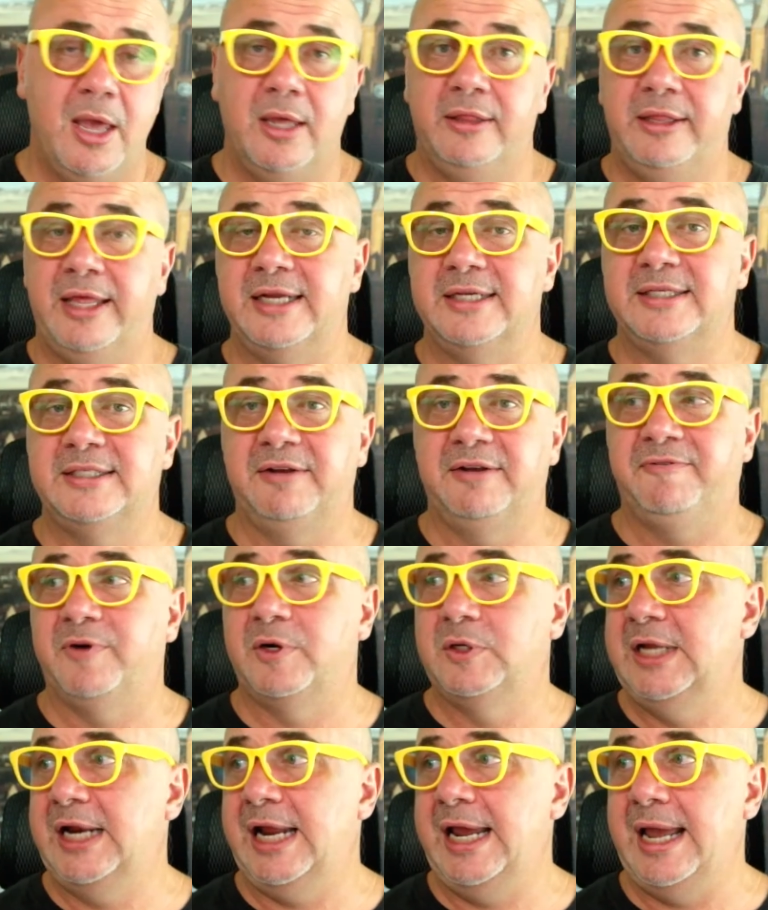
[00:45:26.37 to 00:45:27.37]
That is it for
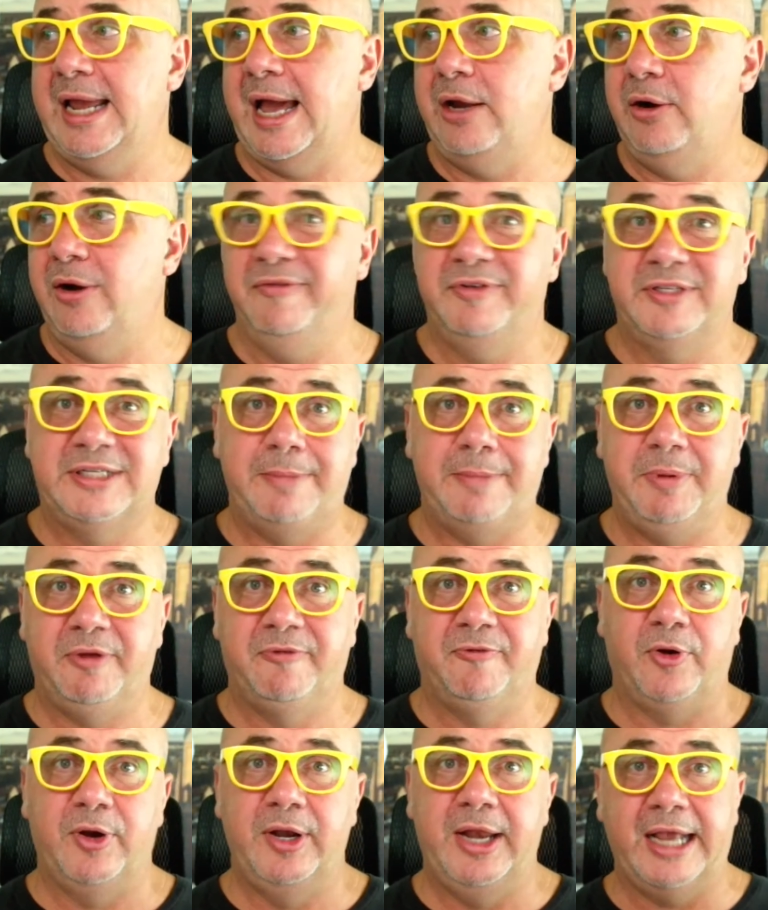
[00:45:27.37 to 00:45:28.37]
today. I don't have a topic
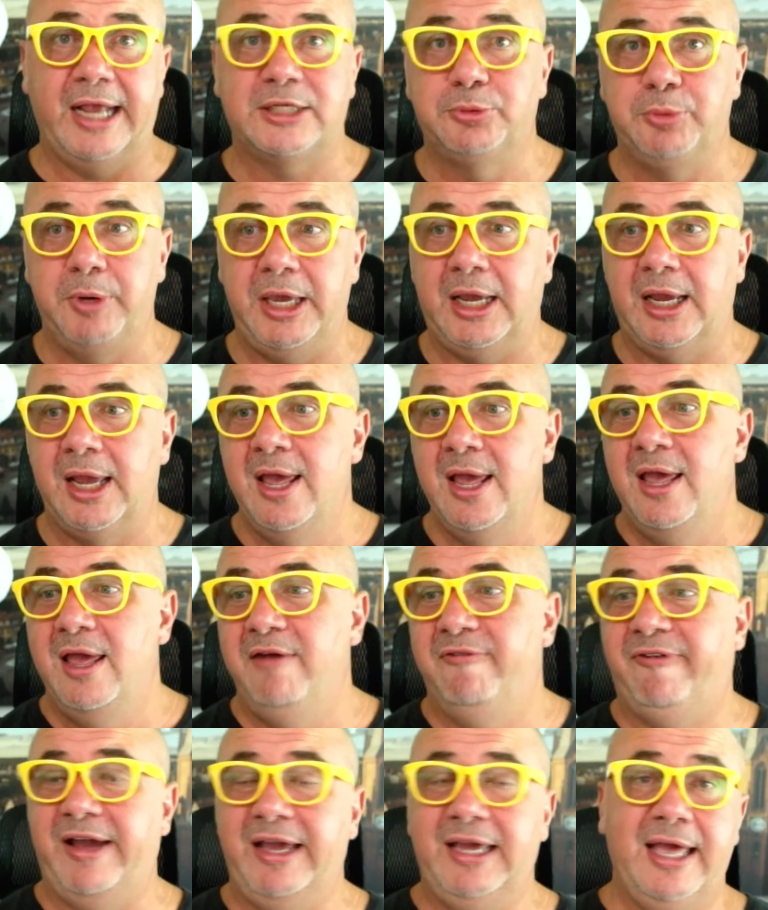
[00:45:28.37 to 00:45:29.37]
for next week.
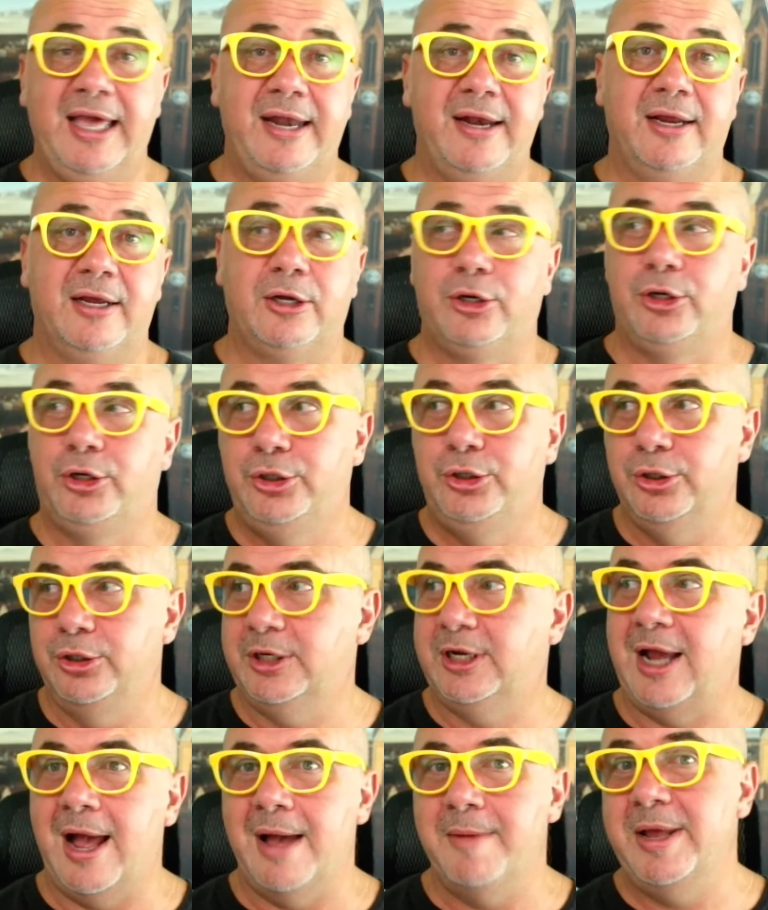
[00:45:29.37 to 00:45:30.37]
If I get a good
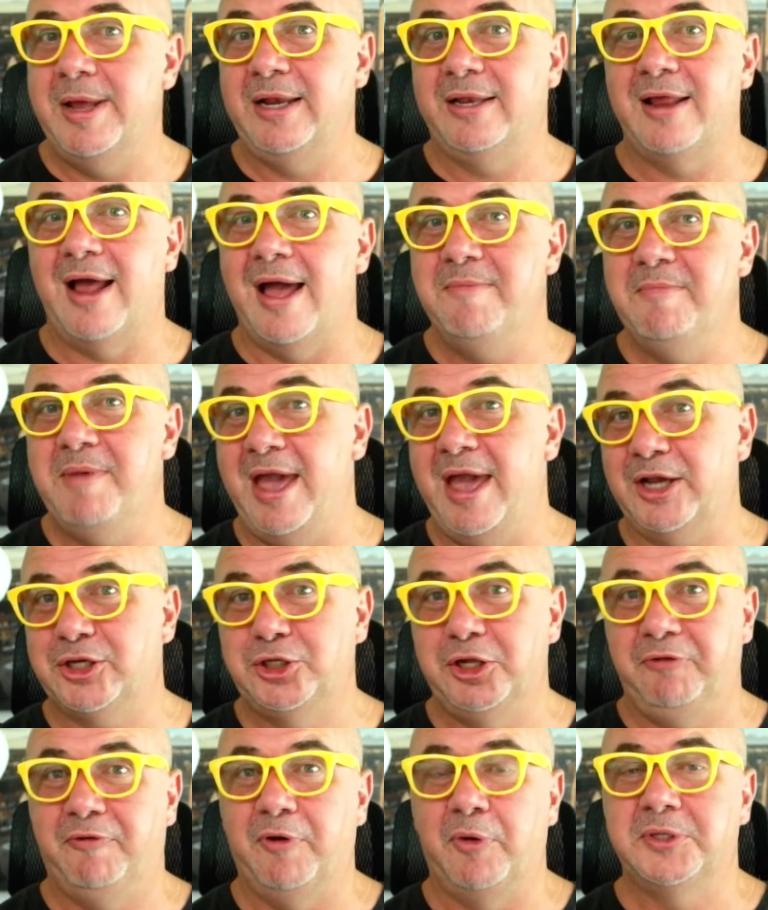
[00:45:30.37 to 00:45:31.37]
comment, I may
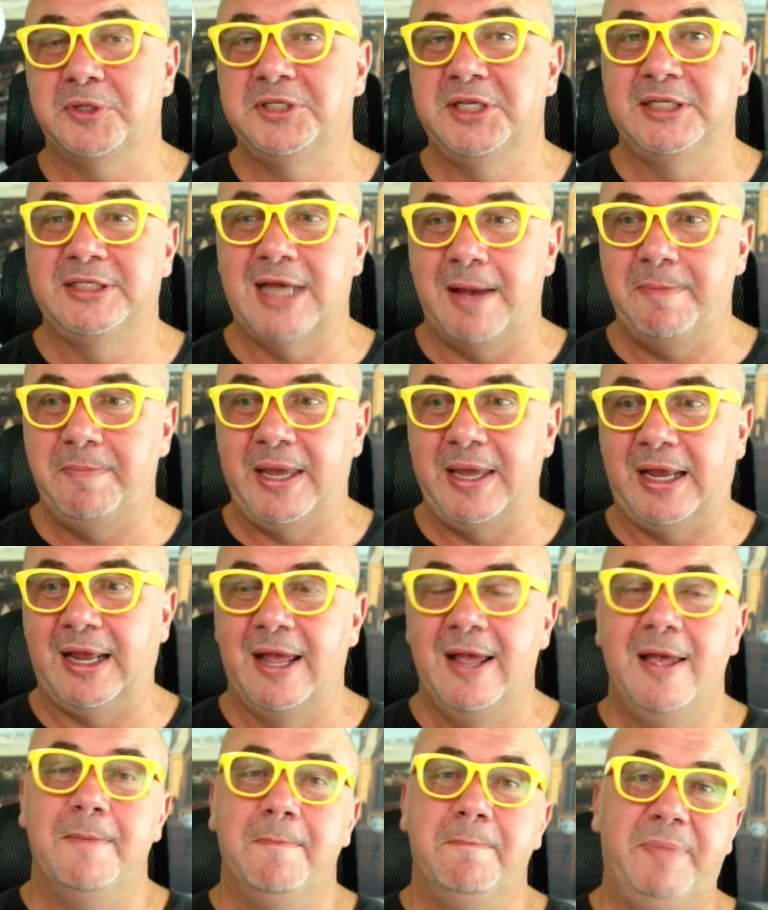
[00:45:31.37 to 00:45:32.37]
actually focus the topic
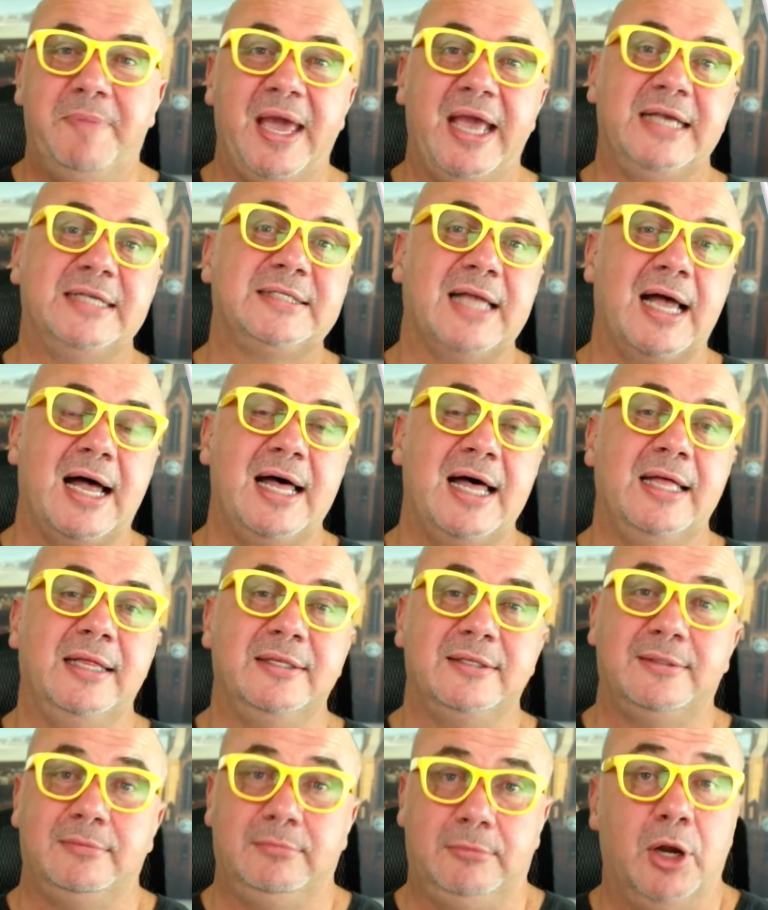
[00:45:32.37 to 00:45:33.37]
based on
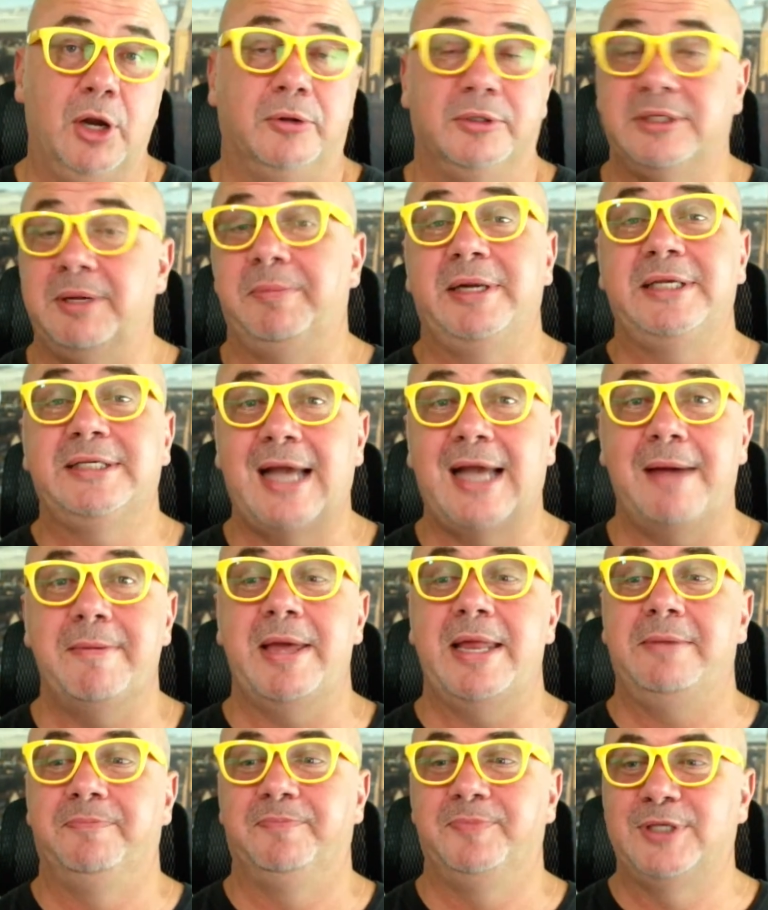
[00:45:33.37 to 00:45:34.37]
somebody's
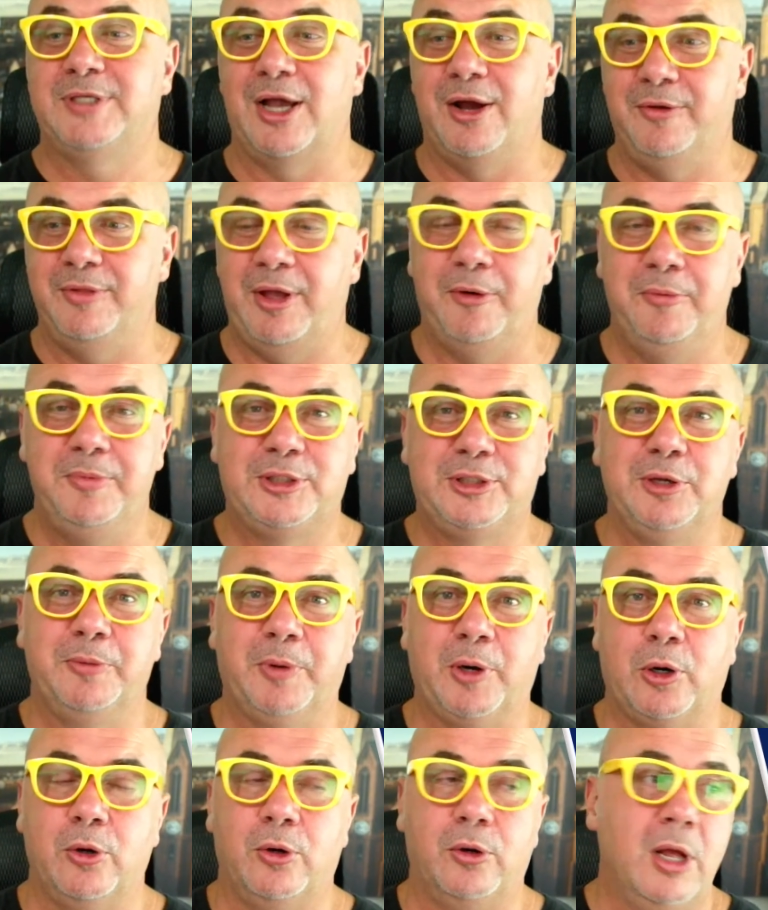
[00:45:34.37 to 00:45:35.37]
comment. So that would be super
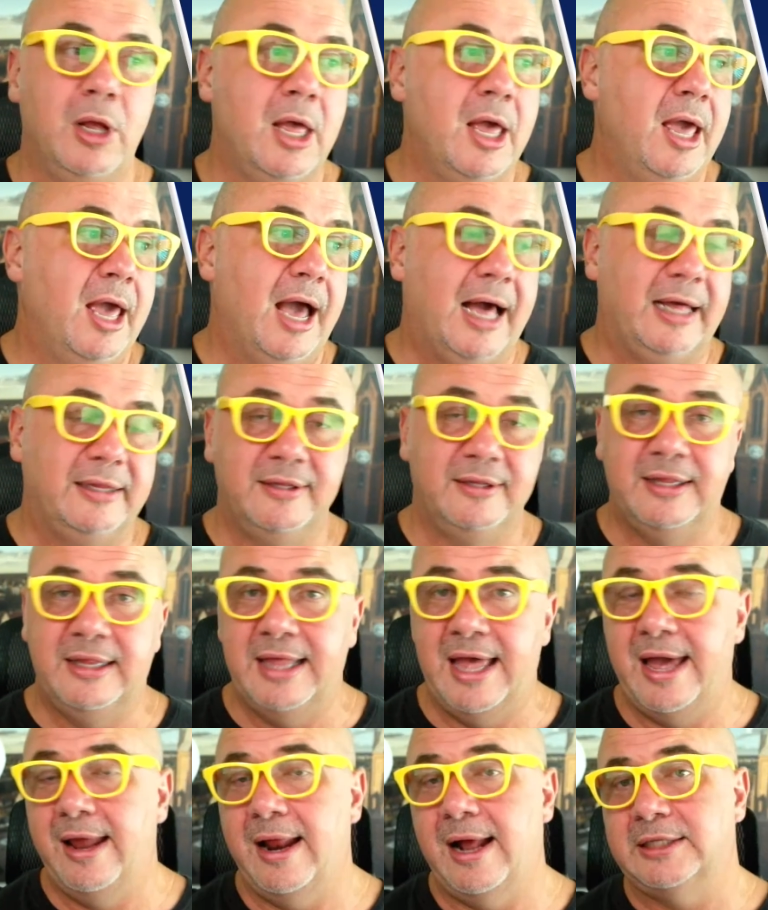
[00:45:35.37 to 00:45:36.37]
cool. Other than
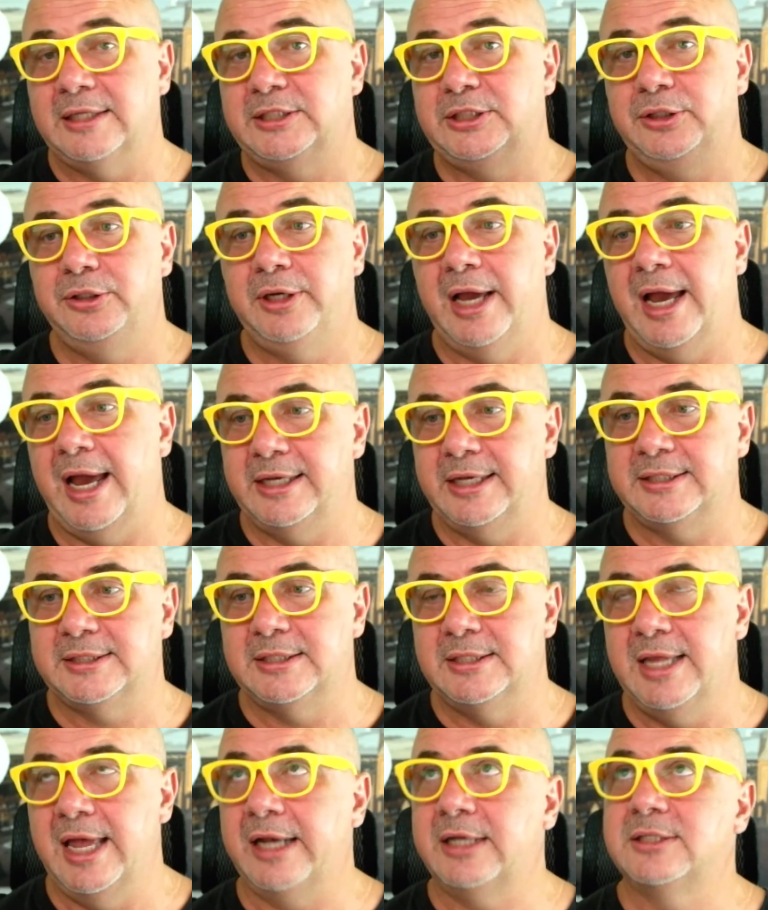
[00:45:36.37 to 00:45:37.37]
that, I'll see you guys
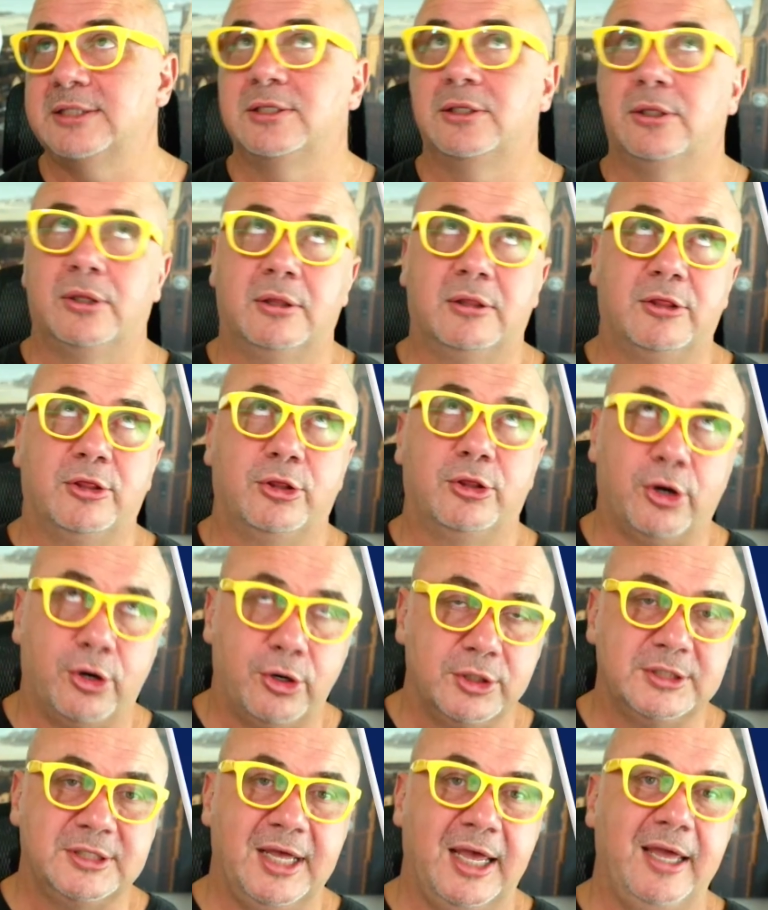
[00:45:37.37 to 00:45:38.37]
next
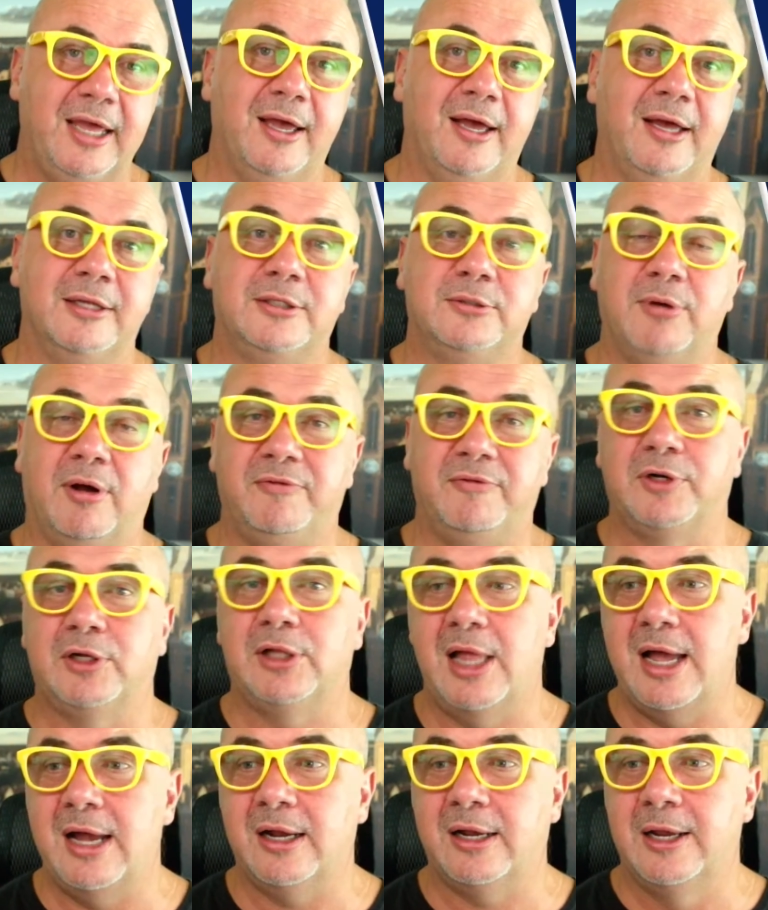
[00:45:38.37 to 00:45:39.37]
Thursday at 12
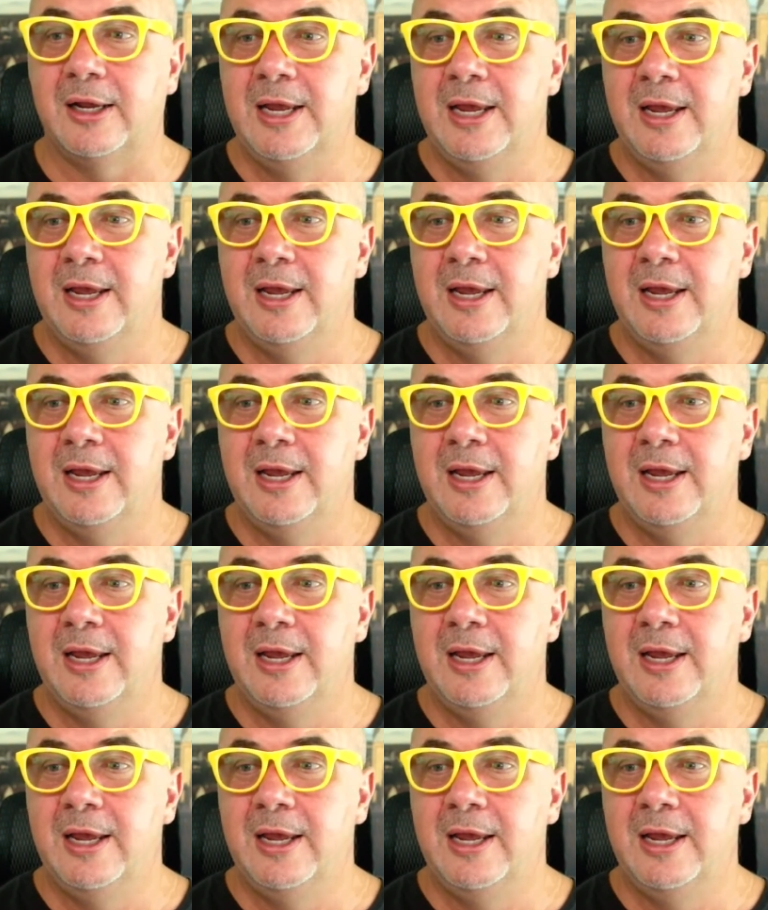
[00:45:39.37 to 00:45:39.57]
o'clock.